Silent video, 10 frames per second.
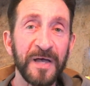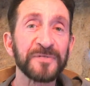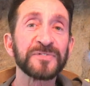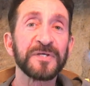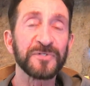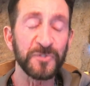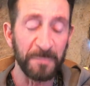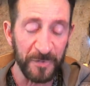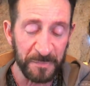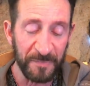Yes, yes, they're
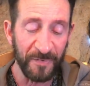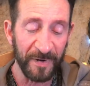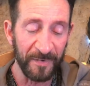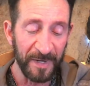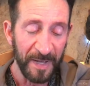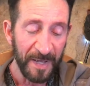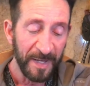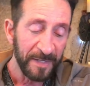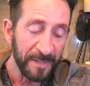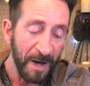supposed to be very good.
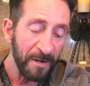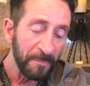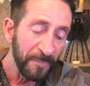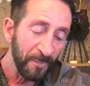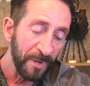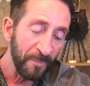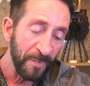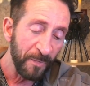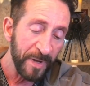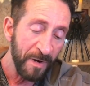No, but what,
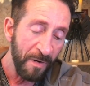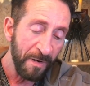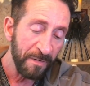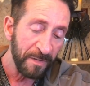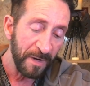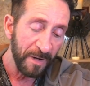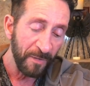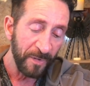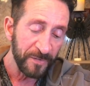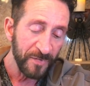what we are uh,
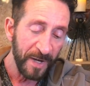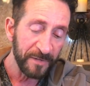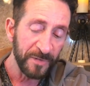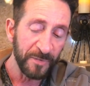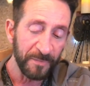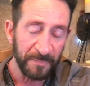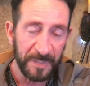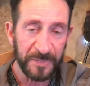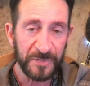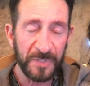going to try to do
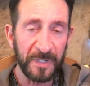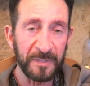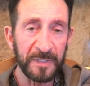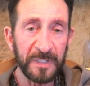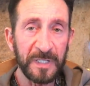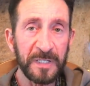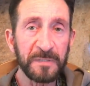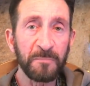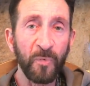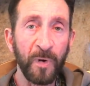is uh,
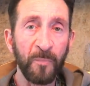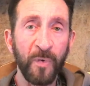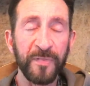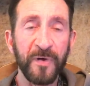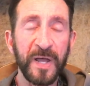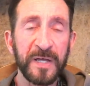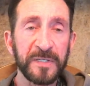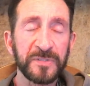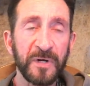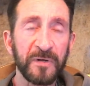eat more and more of their
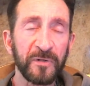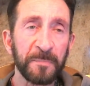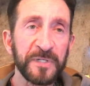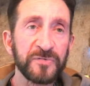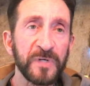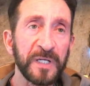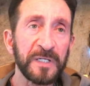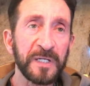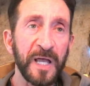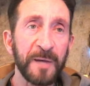eggs. They're a little bit
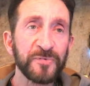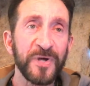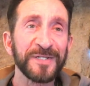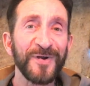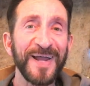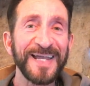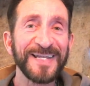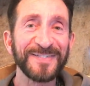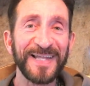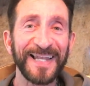tricky capturing their
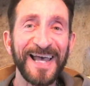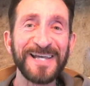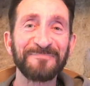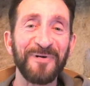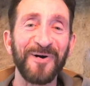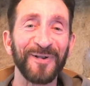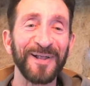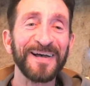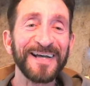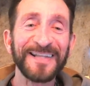eggs. They lay them oh, all.
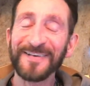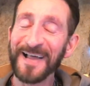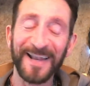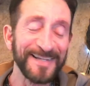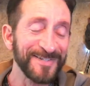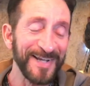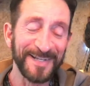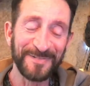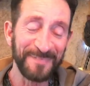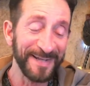Oh, they're not like
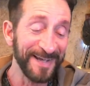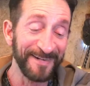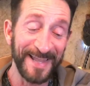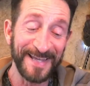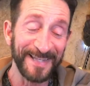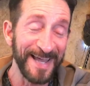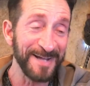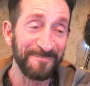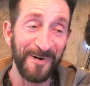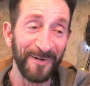chickens, man. They, they lay
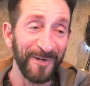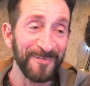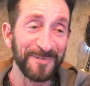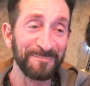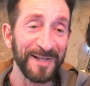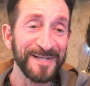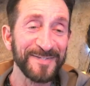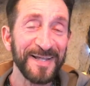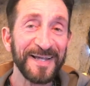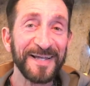them all over the
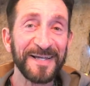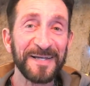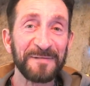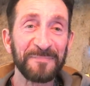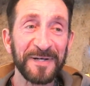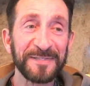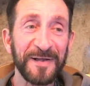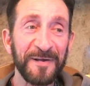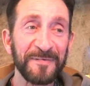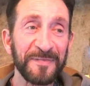place but
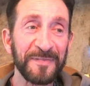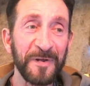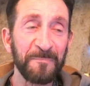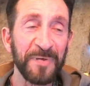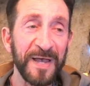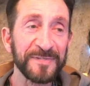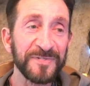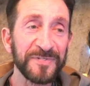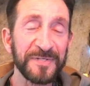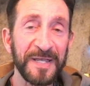they're they're
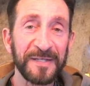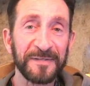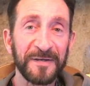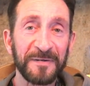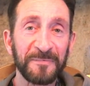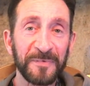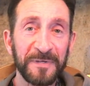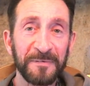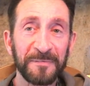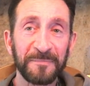pets, and uh, they're
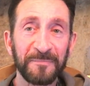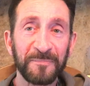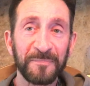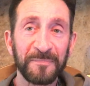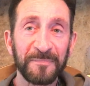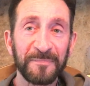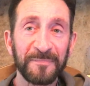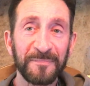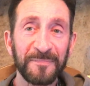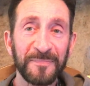we, great at getting bugs.